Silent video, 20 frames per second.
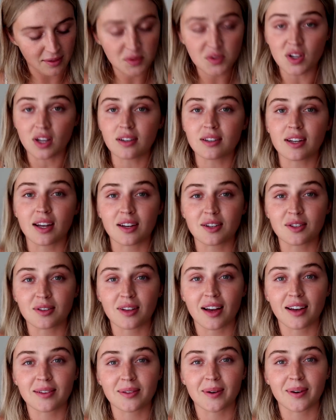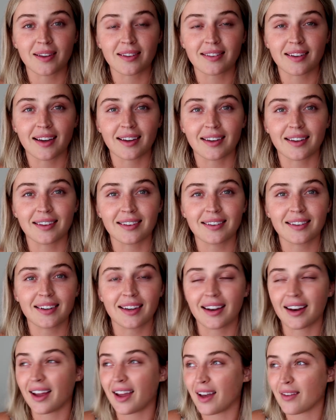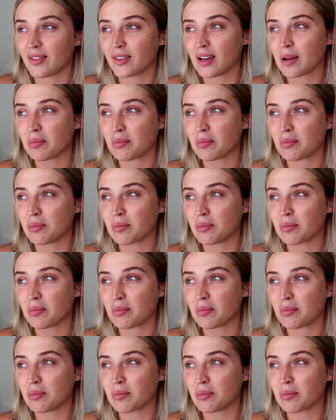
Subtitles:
Sunday, July 22nd, and I haven't